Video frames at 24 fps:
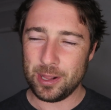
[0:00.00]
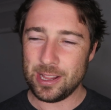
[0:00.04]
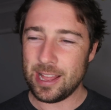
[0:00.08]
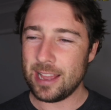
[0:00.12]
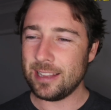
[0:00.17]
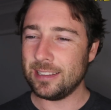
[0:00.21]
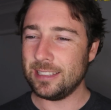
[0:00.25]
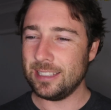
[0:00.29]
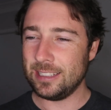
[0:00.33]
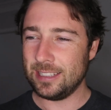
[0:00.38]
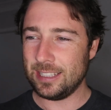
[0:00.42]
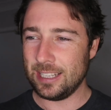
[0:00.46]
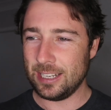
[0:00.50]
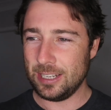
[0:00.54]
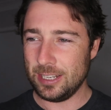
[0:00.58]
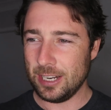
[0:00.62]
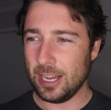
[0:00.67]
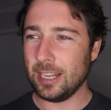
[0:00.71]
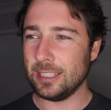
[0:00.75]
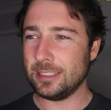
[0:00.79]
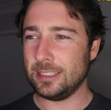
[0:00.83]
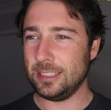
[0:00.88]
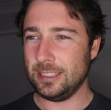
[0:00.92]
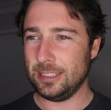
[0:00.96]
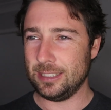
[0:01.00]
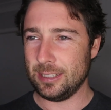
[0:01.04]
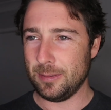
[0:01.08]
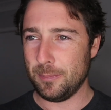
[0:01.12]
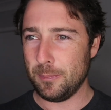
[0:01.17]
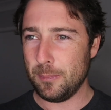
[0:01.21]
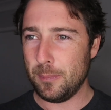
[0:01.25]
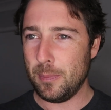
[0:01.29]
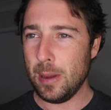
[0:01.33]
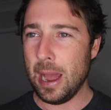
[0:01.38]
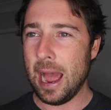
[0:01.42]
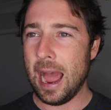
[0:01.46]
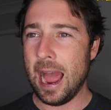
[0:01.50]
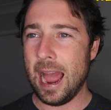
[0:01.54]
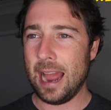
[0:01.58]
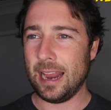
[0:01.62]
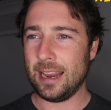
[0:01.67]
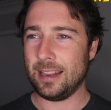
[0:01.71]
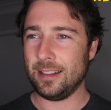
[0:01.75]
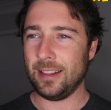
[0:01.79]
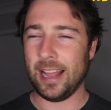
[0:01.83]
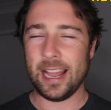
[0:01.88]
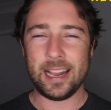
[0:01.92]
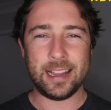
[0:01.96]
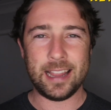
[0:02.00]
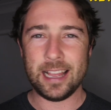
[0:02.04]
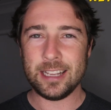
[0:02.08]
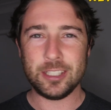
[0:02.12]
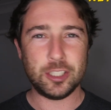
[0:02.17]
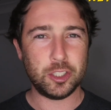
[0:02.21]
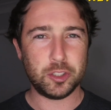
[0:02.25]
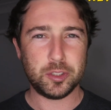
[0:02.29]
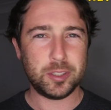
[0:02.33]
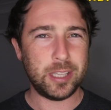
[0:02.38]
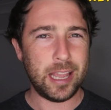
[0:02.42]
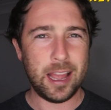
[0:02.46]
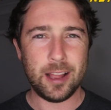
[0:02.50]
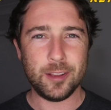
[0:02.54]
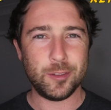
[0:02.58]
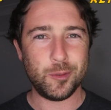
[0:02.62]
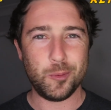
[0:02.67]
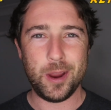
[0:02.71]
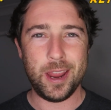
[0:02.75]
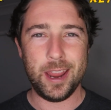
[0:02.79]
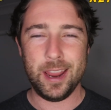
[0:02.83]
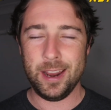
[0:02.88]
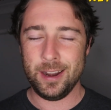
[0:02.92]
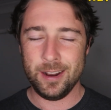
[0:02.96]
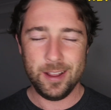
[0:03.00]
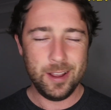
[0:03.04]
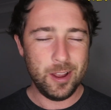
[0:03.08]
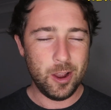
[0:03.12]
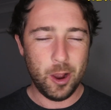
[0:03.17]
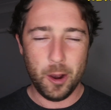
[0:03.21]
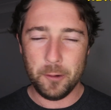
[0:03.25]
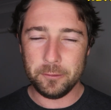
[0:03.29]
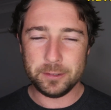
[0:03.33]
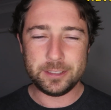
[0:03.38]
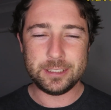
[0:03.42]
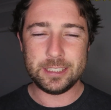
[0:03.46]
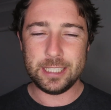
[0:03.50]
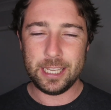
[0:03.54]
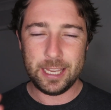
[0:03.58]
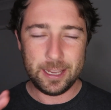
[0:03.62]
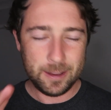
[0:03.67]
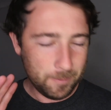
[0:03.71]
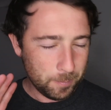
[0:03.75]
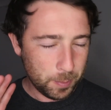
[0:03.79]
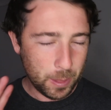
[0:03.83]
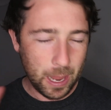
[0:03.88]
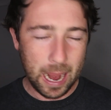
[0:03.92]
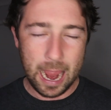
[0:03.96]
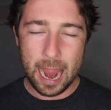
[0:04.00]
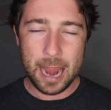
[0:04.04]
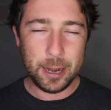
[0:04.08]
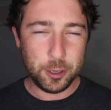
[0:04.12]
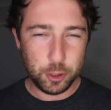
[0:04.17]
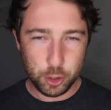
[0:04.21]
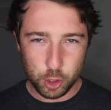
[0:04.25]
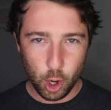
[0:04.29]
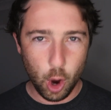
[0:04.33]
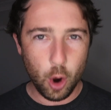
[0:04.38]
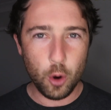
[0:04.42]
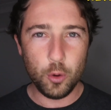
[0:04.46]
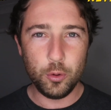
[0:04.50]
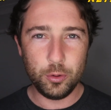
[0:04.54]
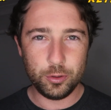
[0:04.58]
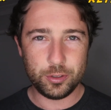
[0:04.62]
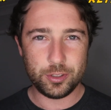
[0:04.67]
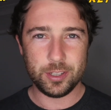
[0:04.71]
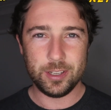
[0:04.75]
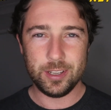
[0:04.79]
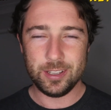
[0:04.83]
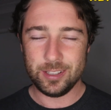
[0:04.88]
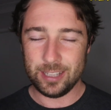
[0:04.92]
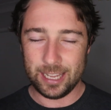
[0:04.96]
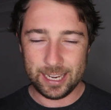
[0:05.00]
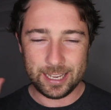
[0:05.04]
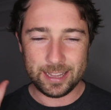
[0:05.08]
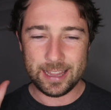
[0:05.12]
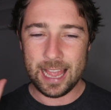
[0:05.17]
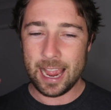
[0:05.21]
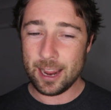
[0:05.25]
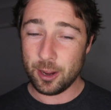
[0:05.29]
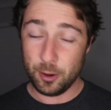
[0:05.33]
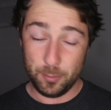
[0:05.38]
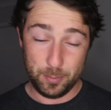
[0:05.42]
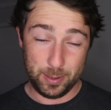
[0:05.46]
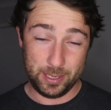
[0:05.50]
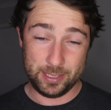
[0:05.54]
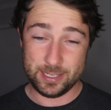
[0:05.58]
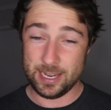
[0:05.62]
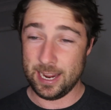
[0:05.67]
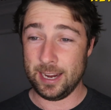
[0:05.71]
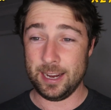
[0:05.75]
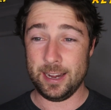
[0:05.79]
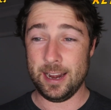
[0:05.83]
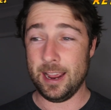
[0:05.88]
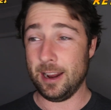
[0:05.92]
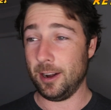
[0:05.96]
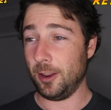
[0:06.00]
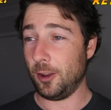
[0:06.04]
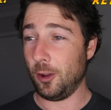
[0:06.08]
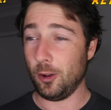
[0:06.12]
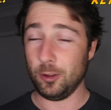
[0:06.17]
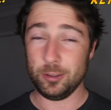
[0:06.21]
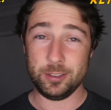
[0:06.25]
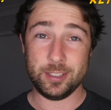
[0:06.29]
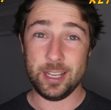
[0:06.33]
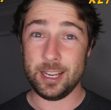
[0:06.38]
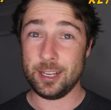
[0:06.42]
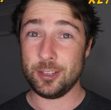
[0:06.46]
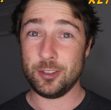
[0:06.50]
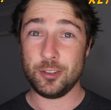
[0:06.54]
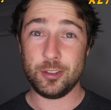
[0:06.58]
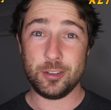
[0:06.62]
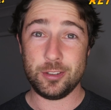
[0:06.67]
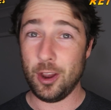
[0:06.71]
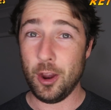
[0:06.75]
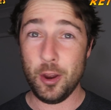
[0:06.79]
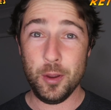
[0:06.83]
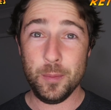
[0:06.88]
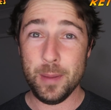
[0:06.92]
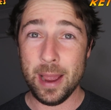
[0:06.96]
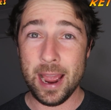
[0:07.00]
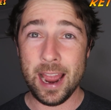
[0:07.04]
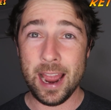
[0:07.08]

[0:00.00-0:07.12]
I'm glad that the Nazis are back. Like, that just sounds weird. Obviously, I don't, like, that could be taken out of context so